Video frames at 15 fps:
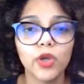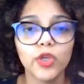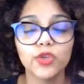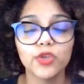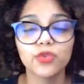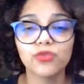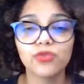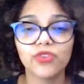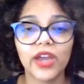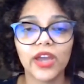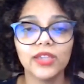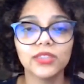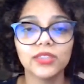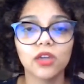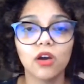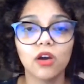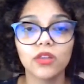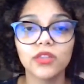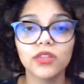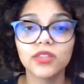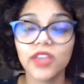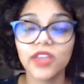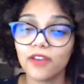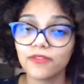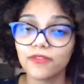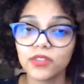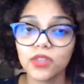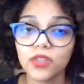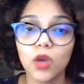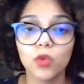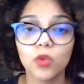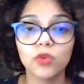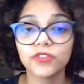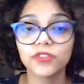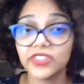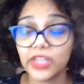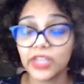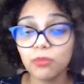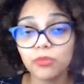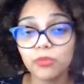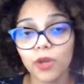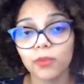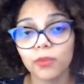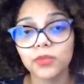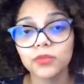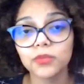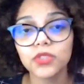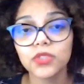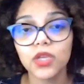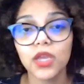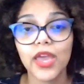you find other devs with the same problems,